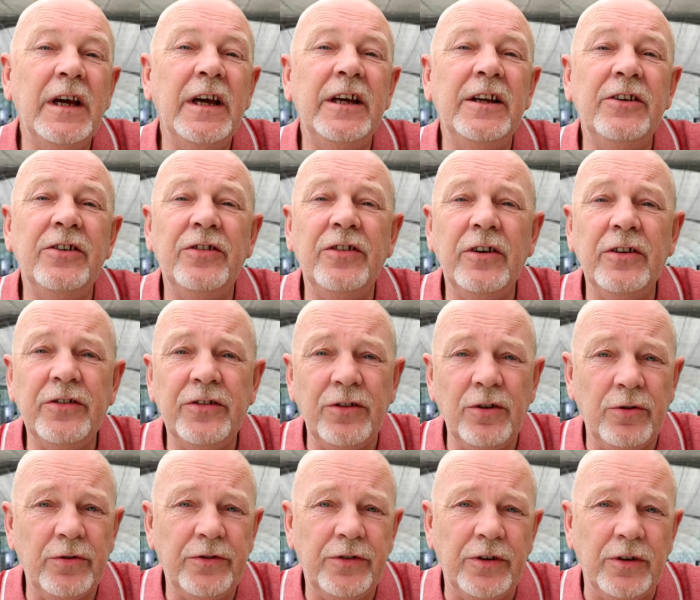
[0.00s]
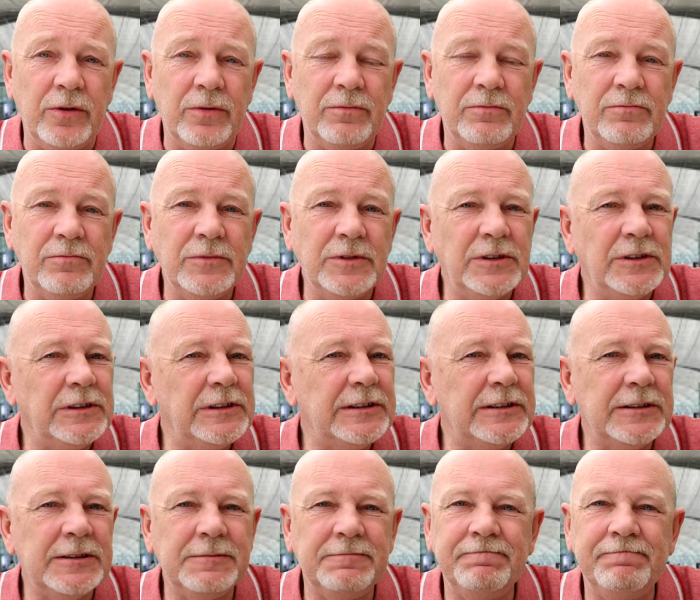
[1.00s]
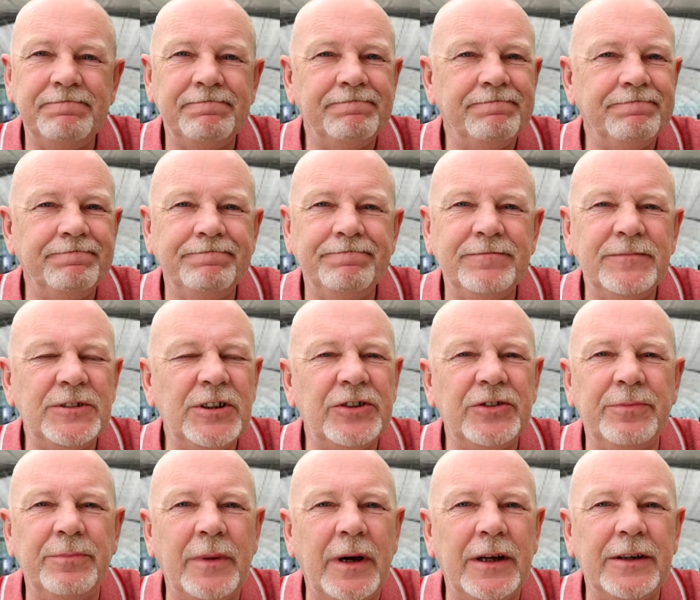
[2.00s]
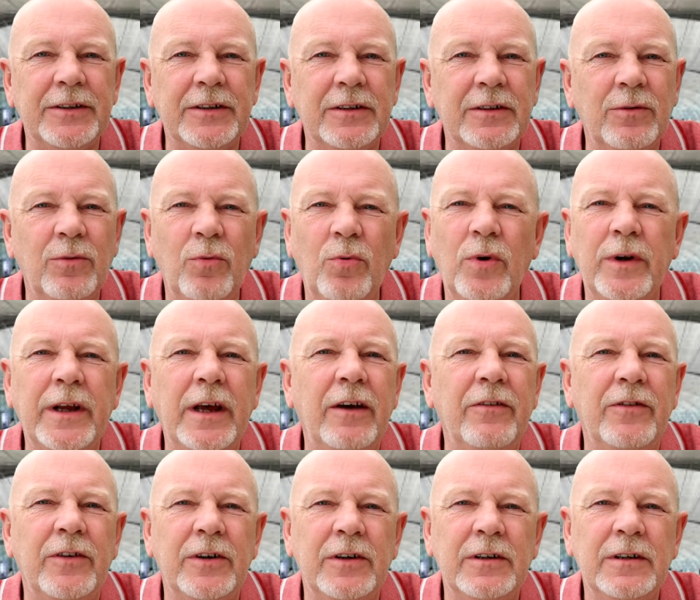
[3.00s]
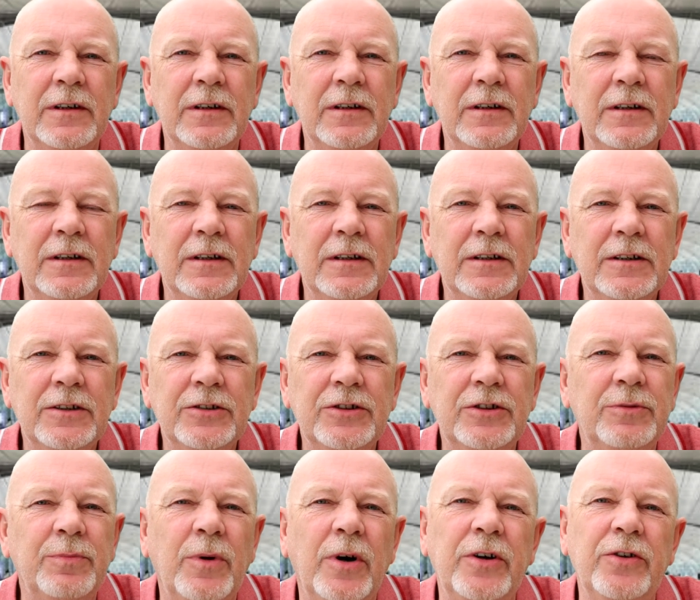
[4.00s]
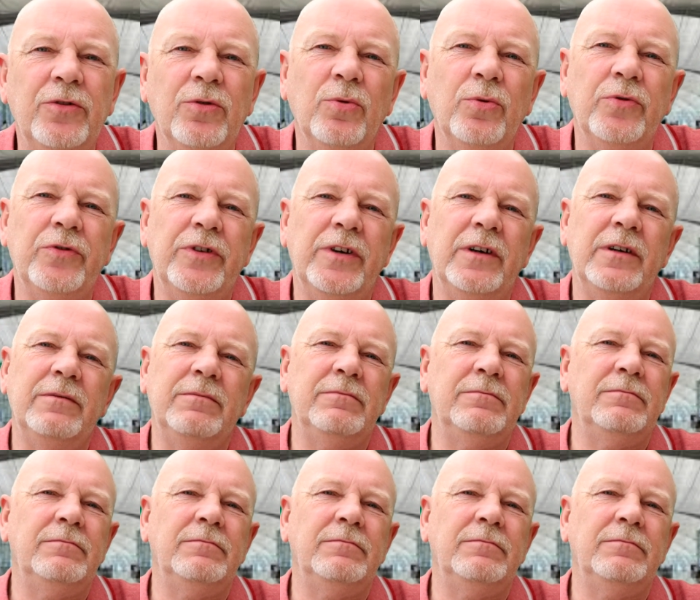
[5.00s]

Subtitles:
He decides not to. He thinks, doesn't matter, whatever. She's my daughter.